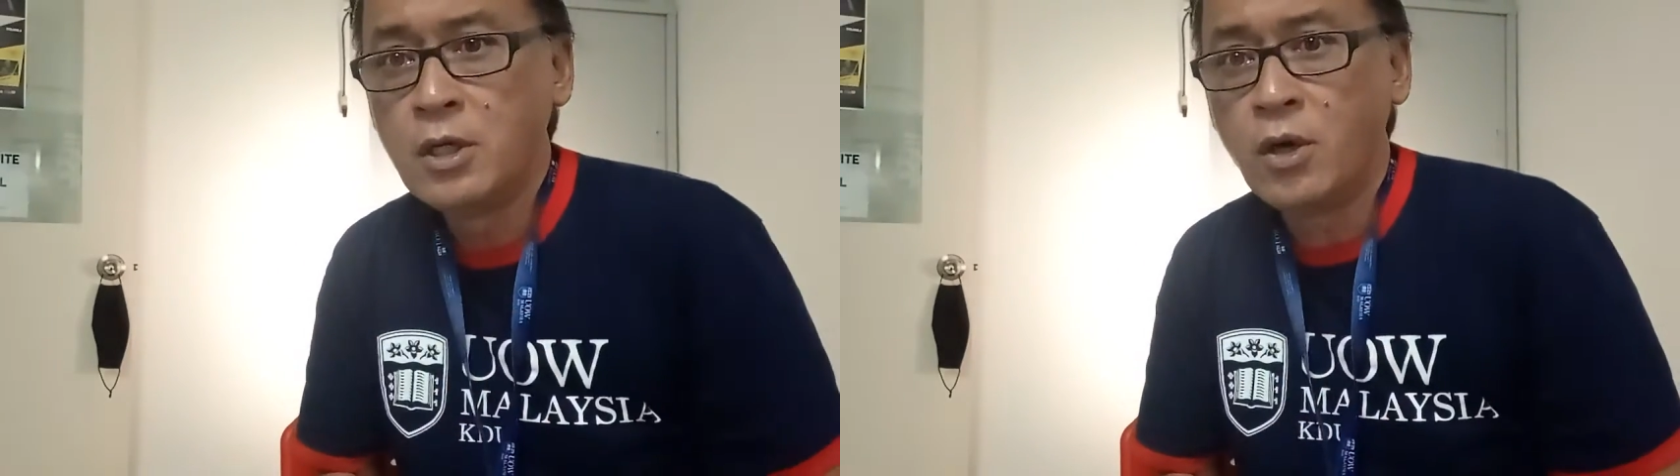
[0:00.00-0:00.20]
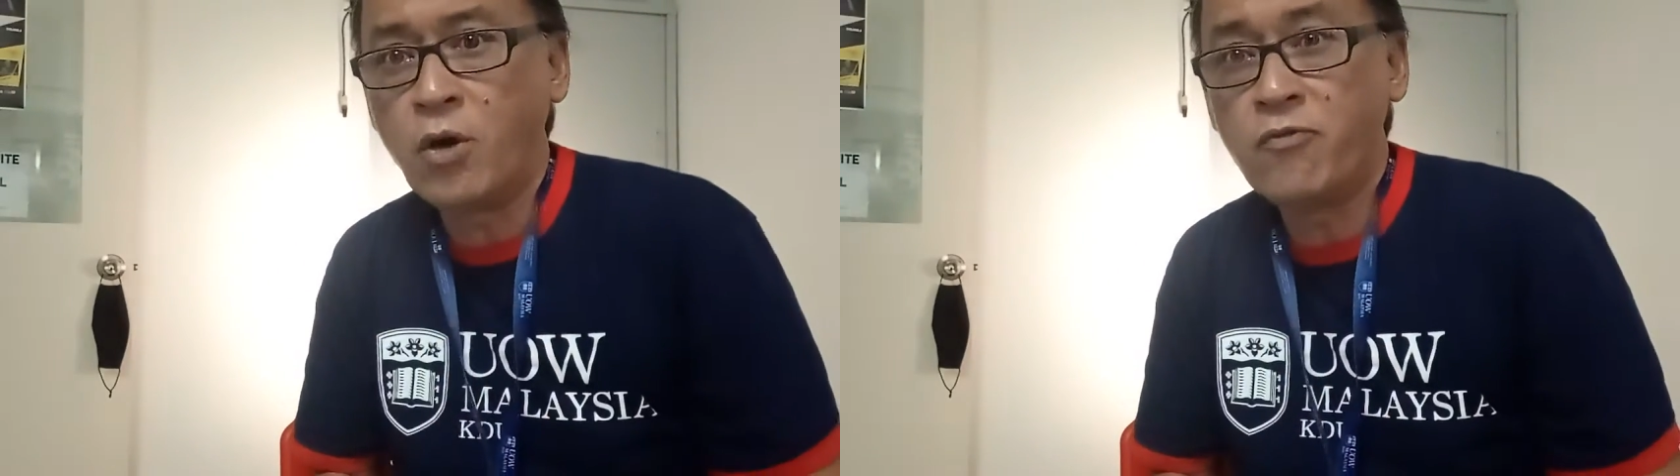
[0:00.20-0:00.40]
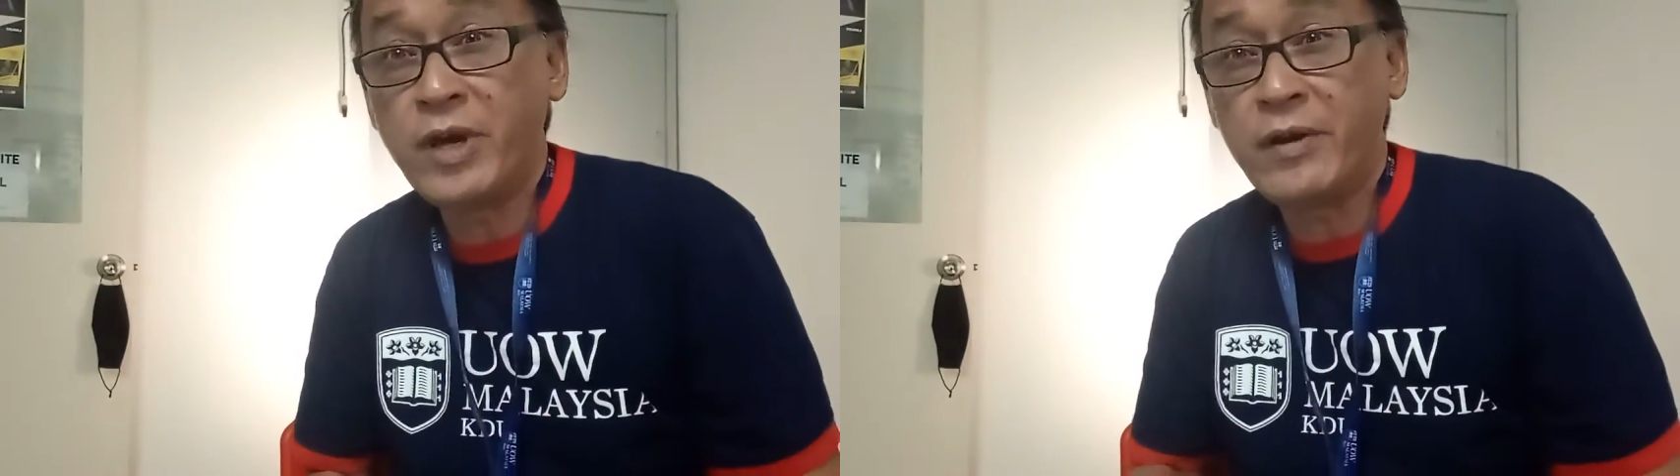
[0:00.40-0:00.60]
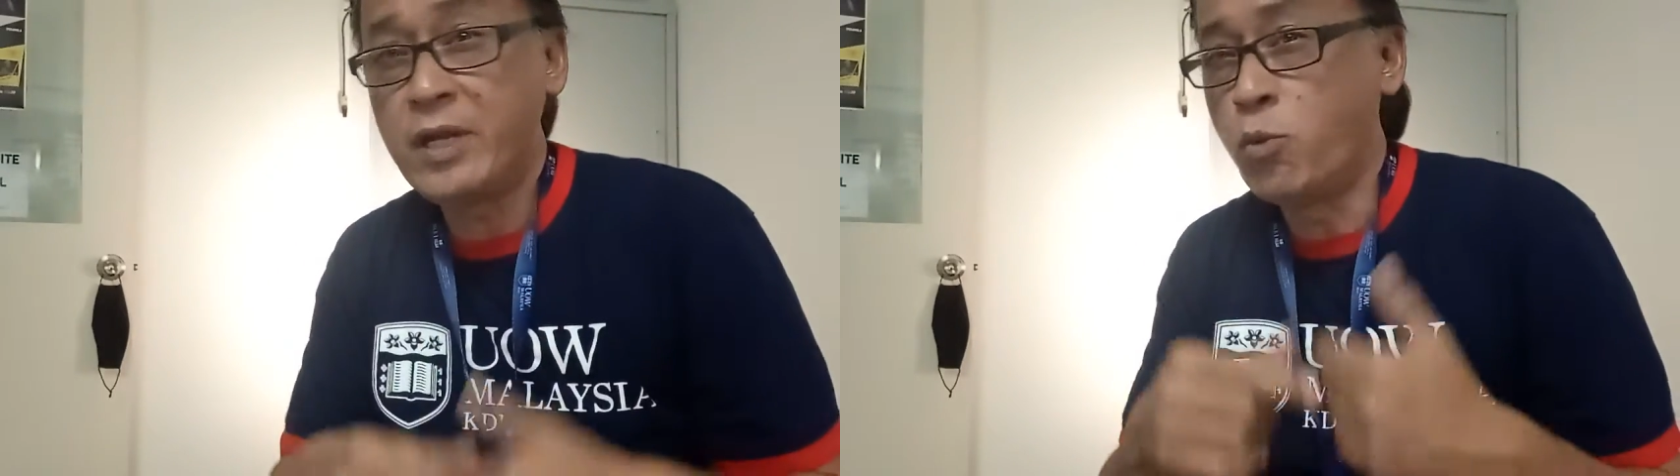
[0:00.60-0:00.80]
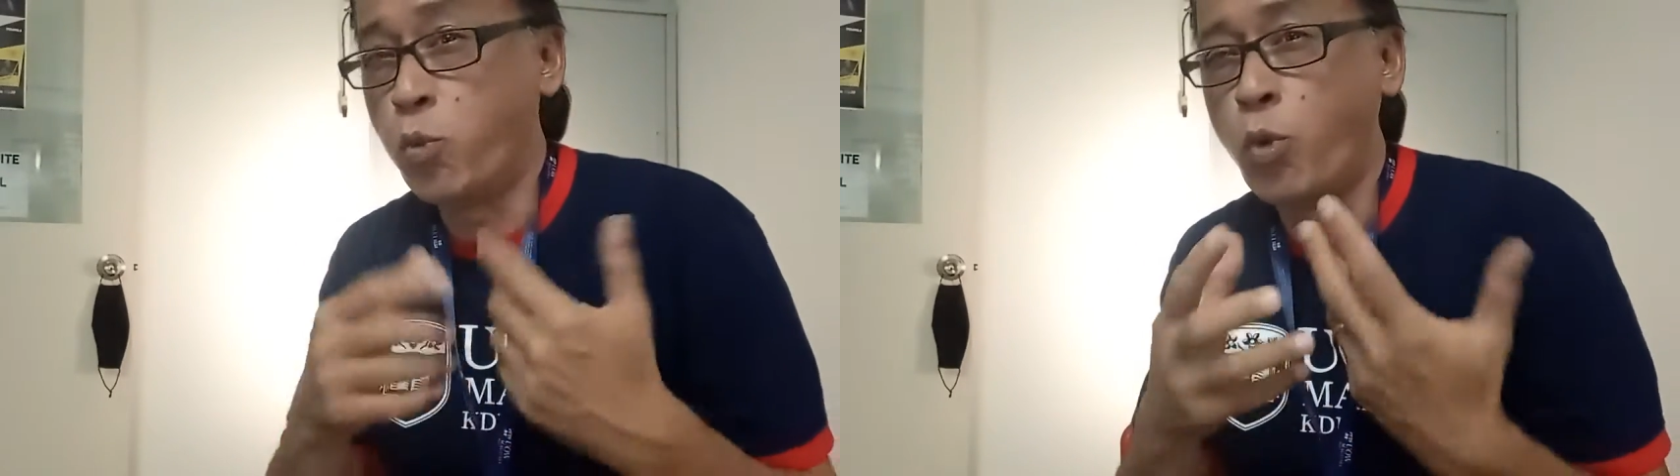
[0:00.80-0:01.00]
or very
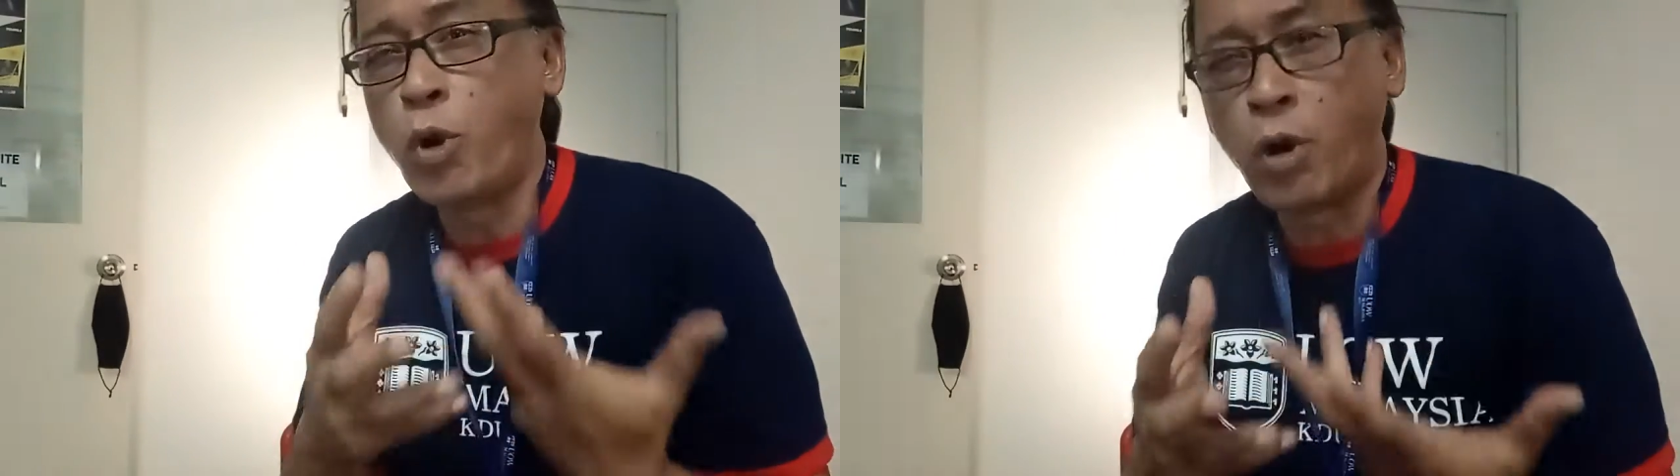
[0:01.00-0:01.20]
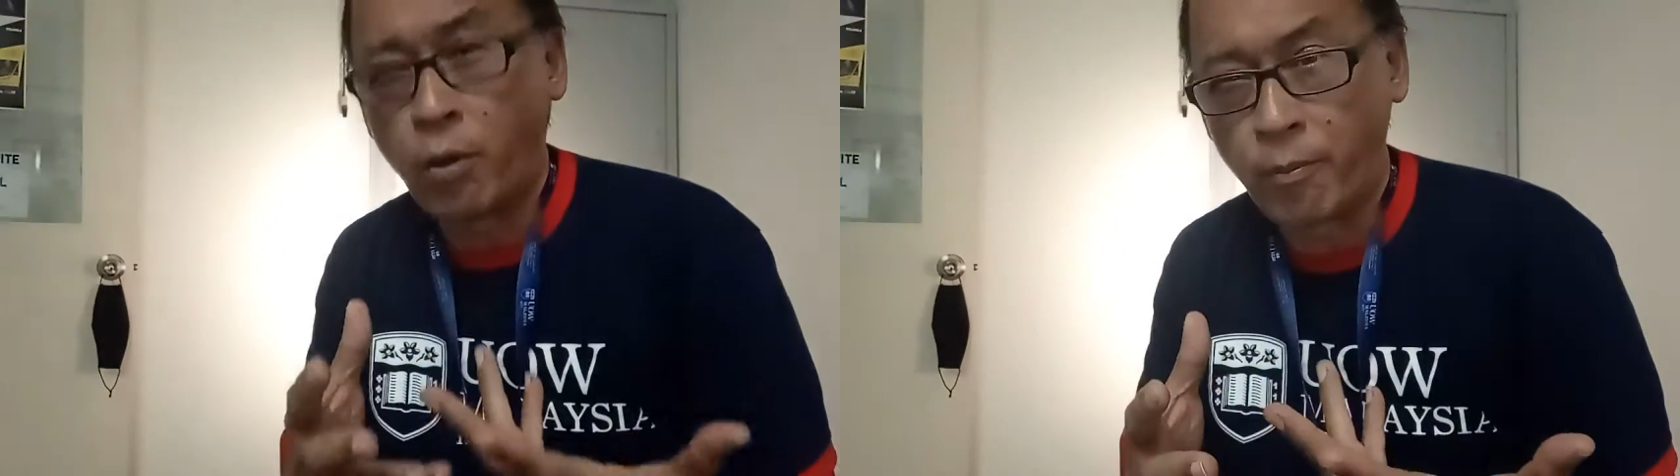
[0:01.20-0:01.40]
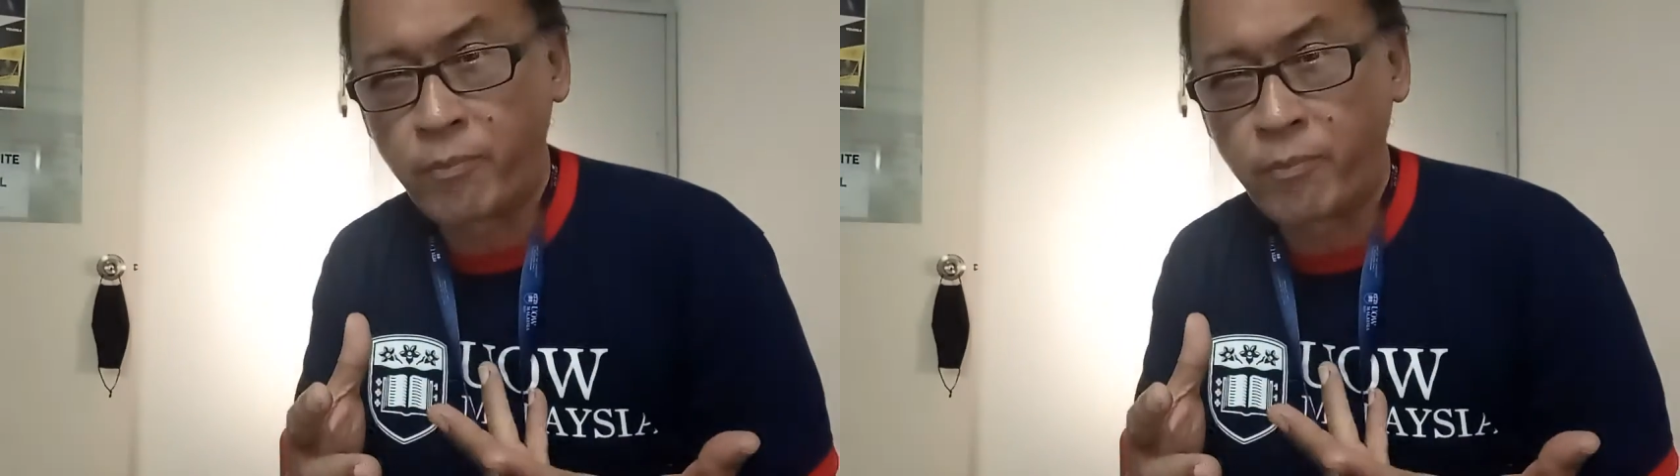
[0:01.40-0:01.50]
warm,